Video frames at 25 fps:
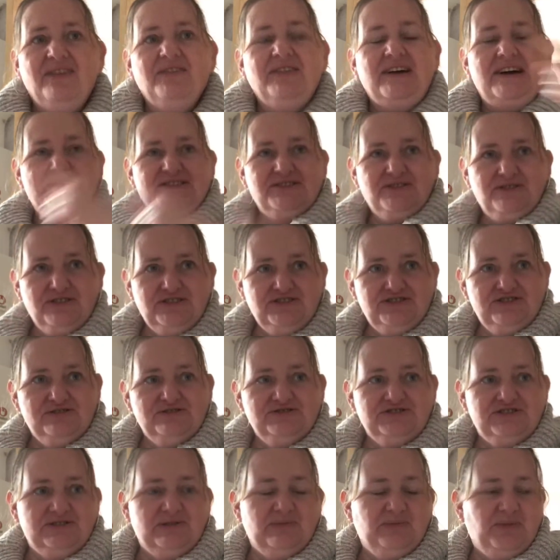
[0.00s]
That's gone to
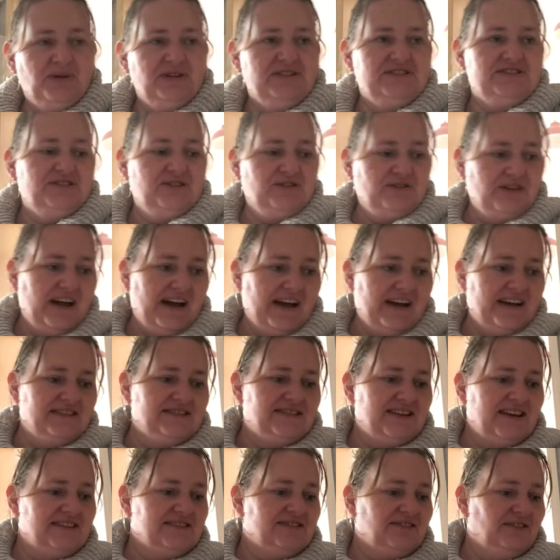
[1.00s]
George's and the boys' new house.
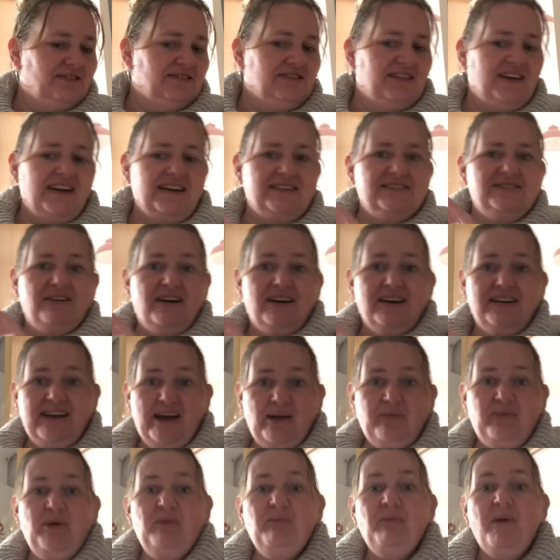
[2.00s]
That's gone there, so I can now
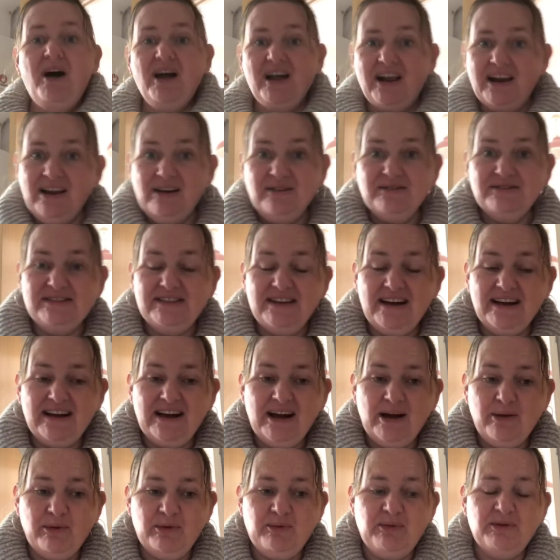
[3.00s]
put my clothes in that
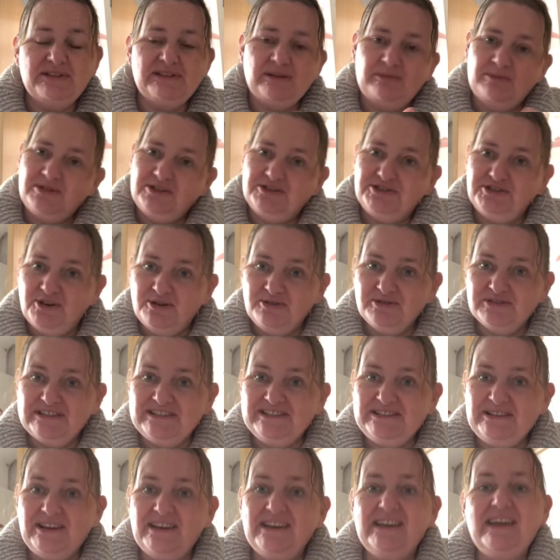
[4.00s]
cupboard, but some of the tools are
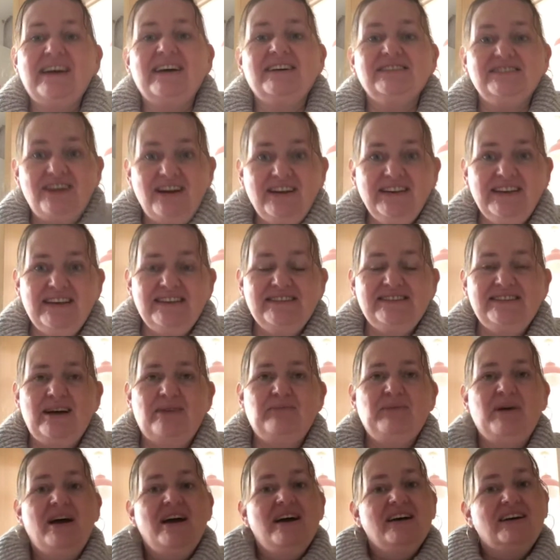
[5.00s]
still in there because I need some,
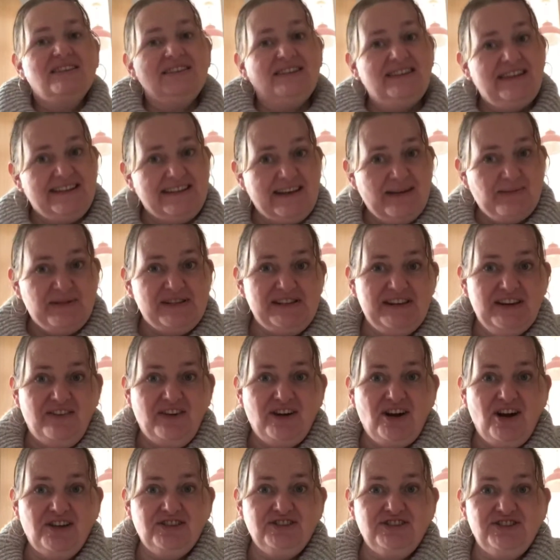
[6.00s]
because I need to get myself a
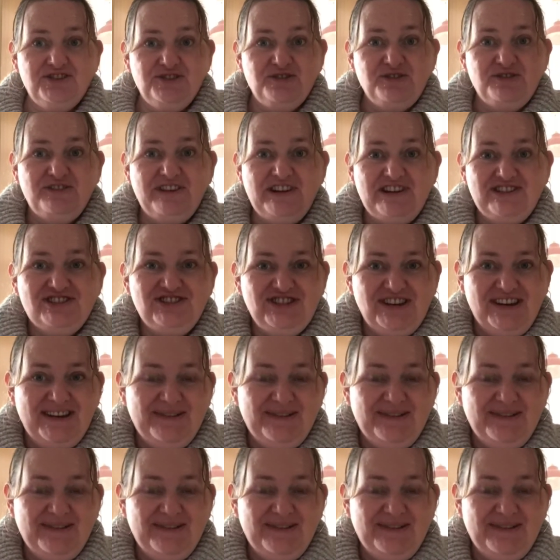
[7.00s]
garden storage.